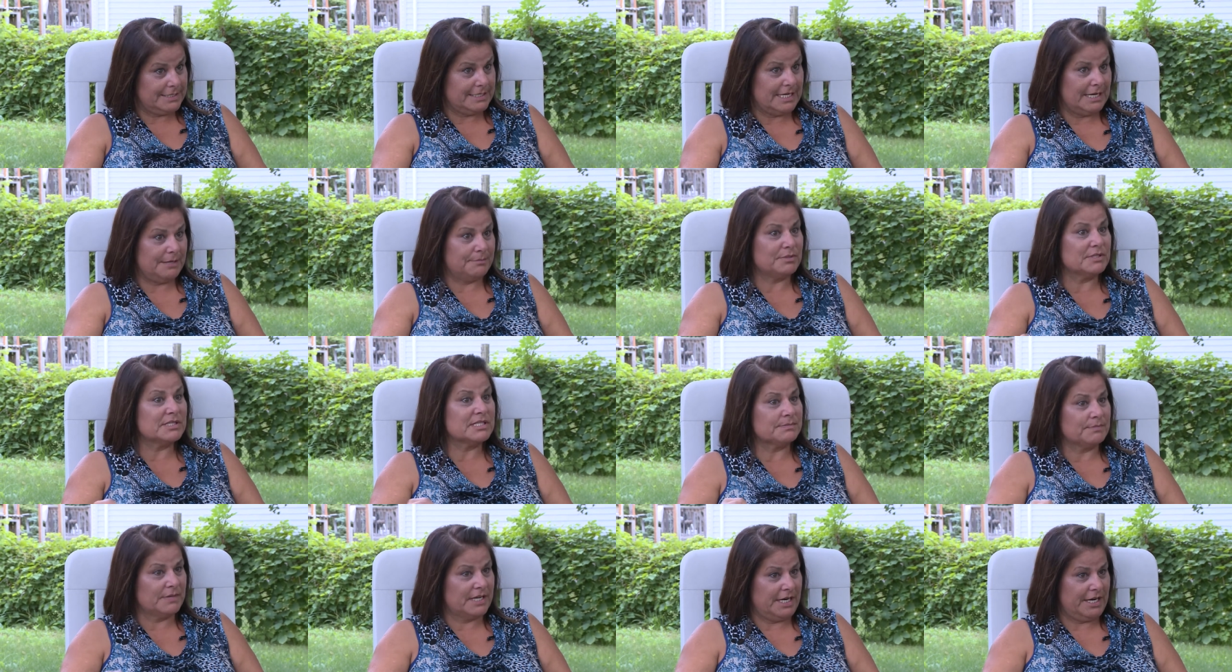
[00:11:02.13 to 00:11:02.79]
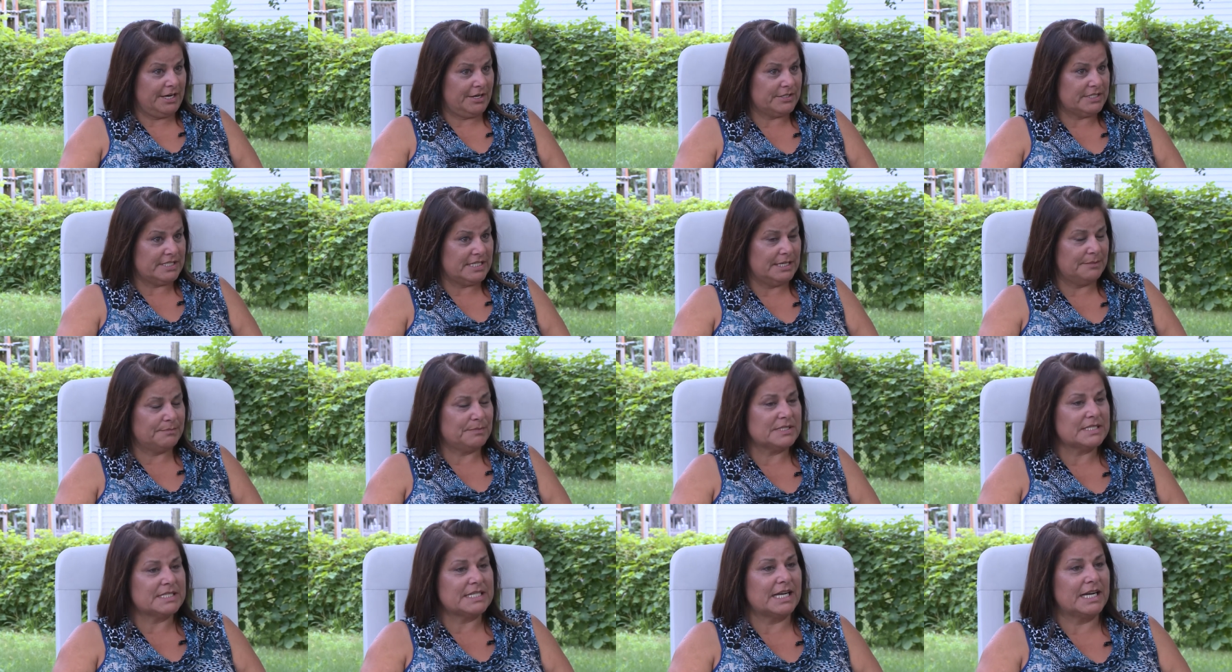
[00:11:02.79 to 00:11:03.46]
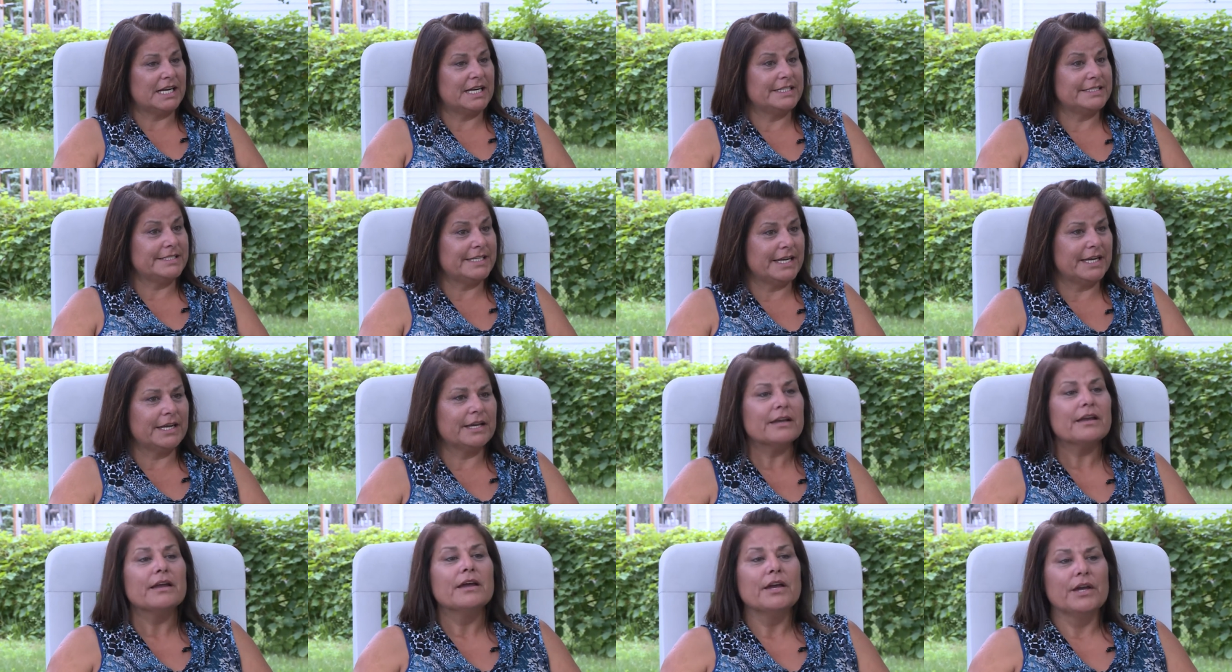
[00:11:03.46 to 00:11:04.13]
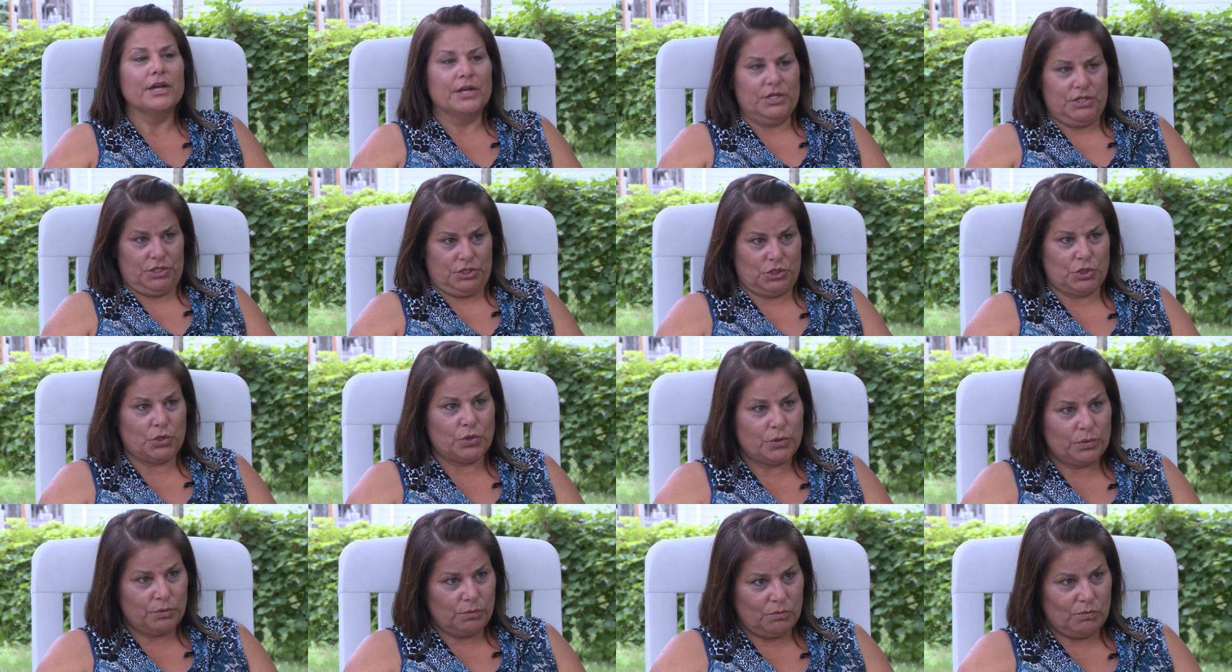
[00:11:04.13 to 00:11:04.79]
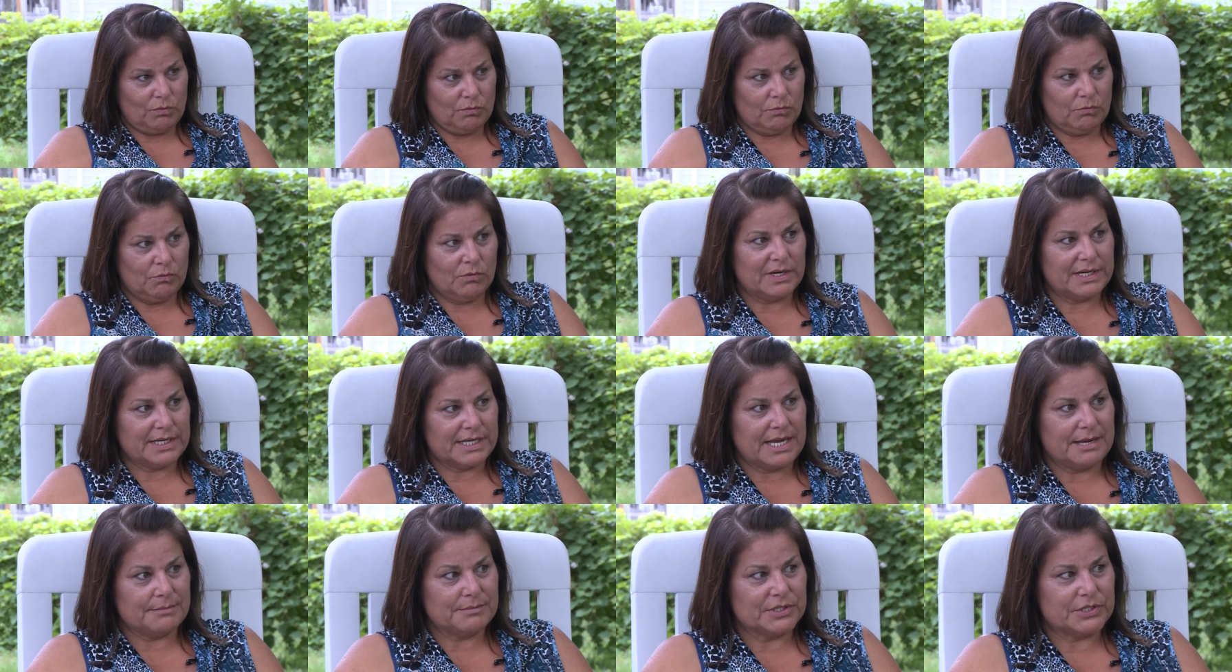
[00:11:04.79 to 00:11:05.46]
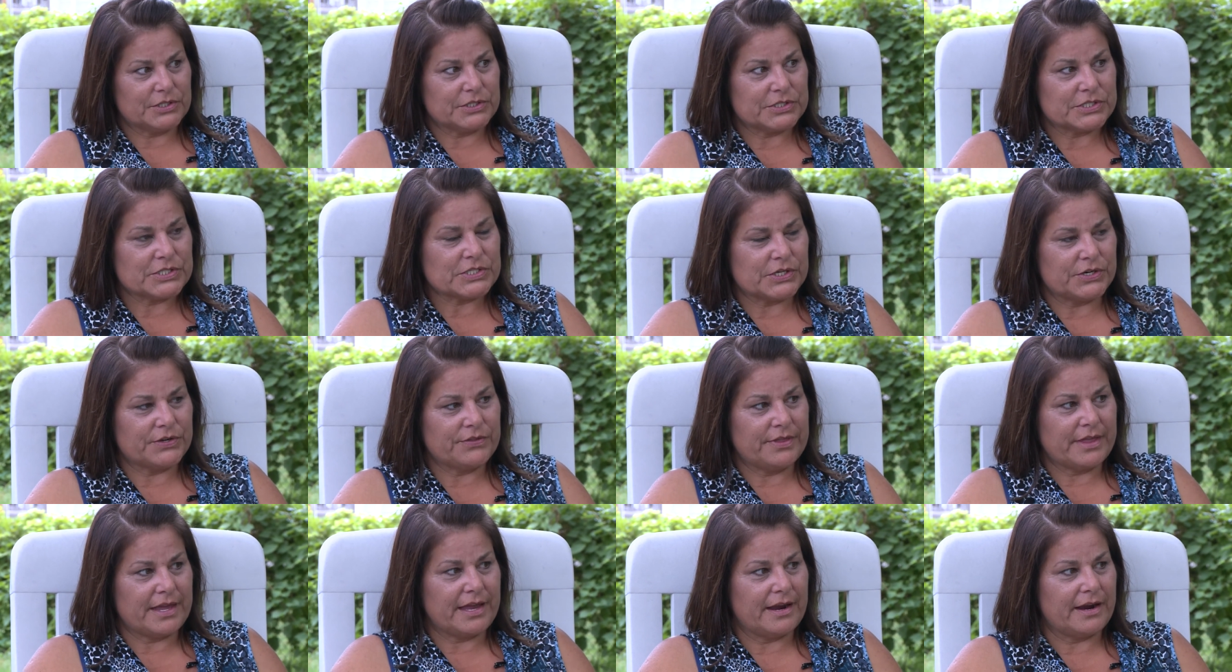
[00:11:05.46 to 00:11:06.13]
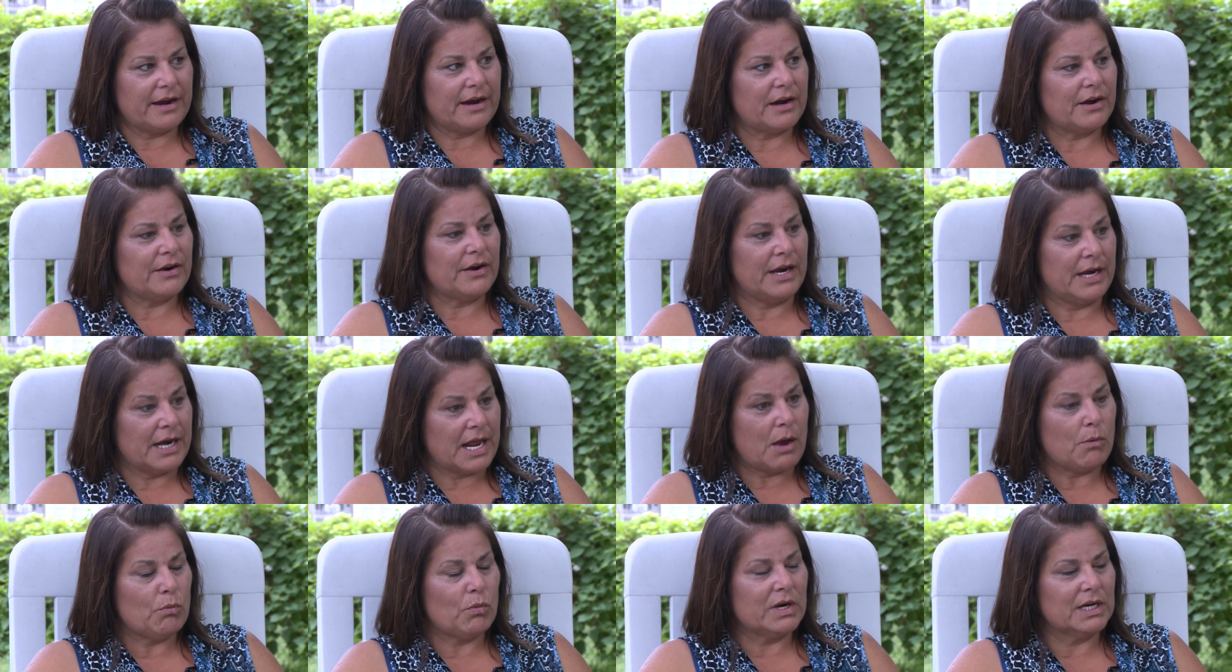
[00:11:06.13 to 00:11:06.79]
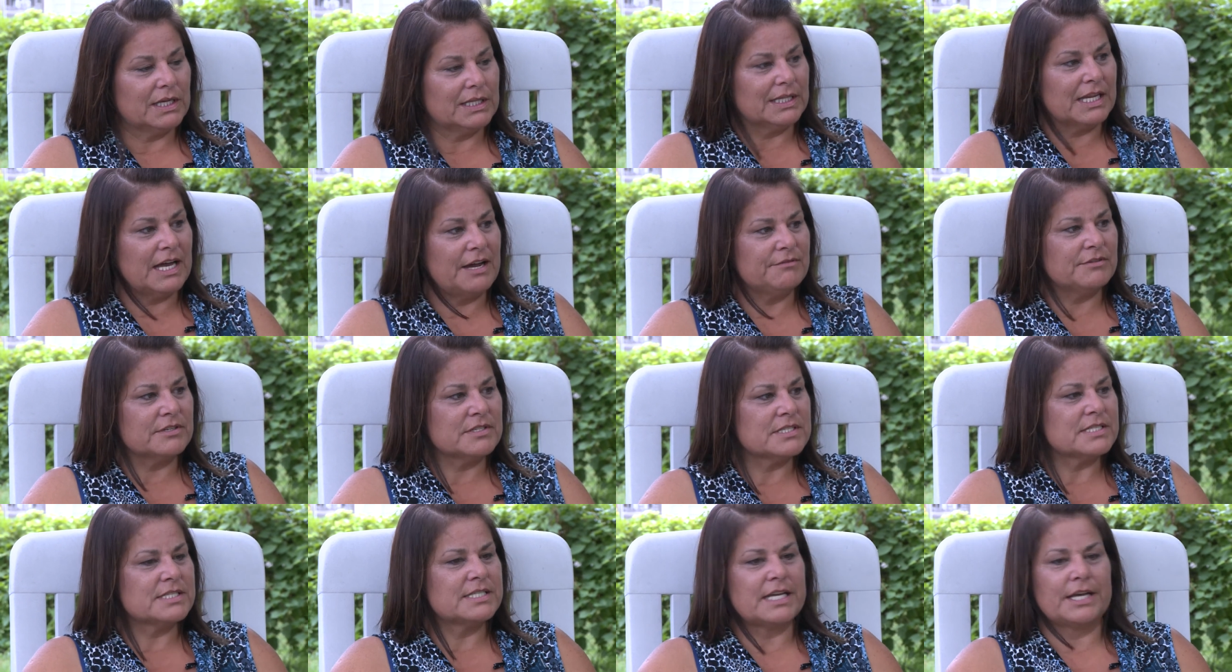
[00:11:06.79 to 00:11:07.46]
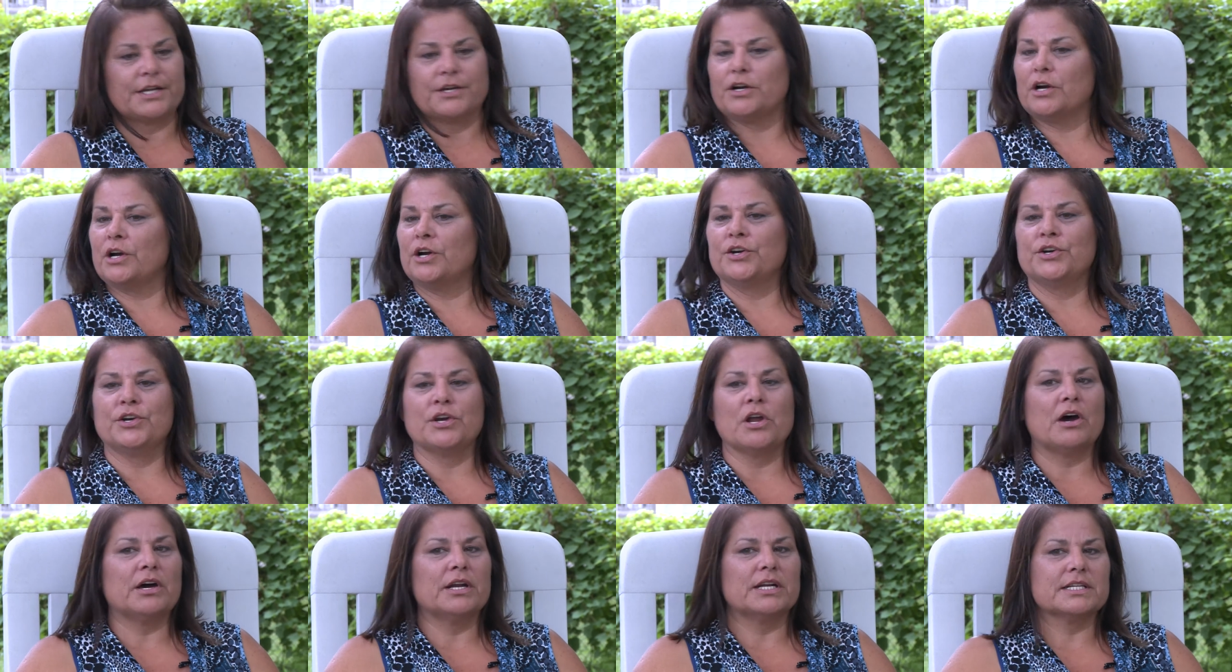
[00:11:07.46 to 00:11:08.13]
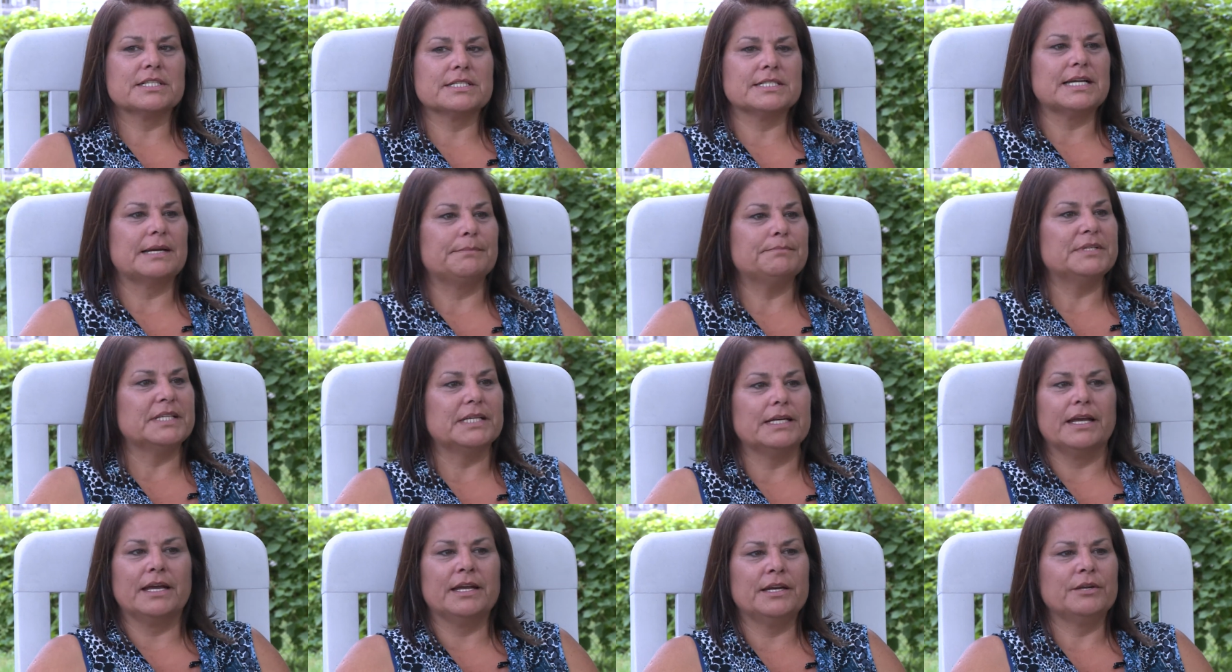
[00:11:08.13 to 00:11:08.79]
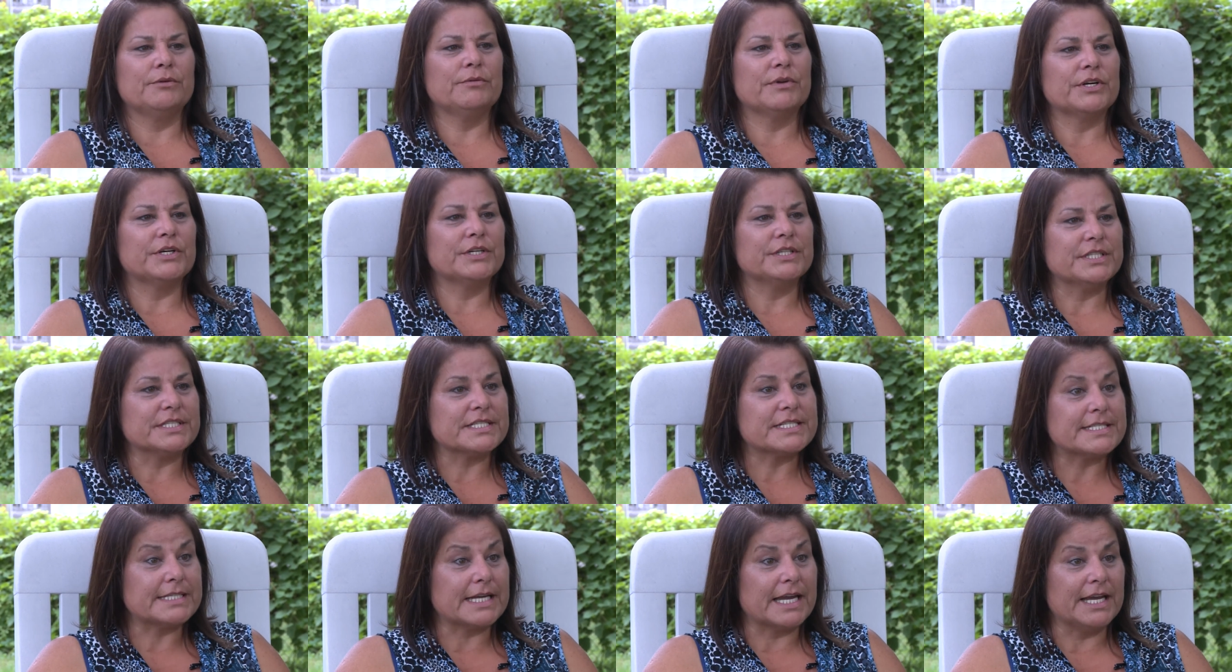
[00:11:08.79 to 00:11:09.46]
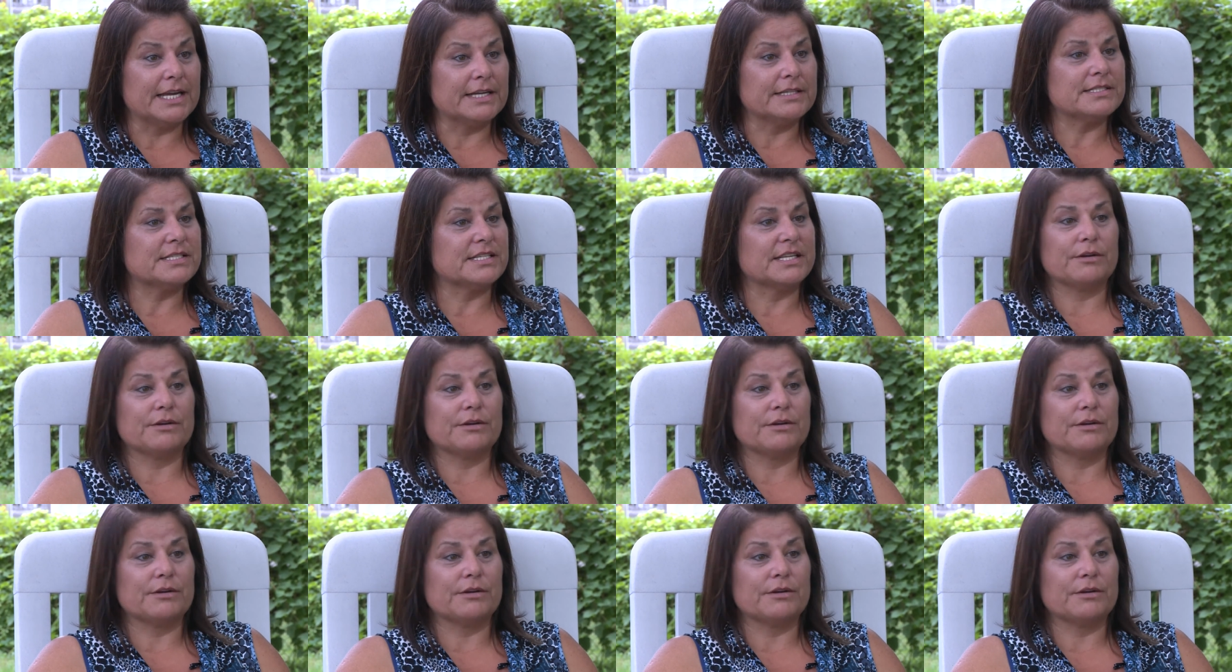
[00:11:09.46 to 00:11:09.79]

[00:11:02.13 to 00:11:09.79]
samples, my air samples that I take, shown what chemicals are there and at what levels that are not accepted anywhere in the states.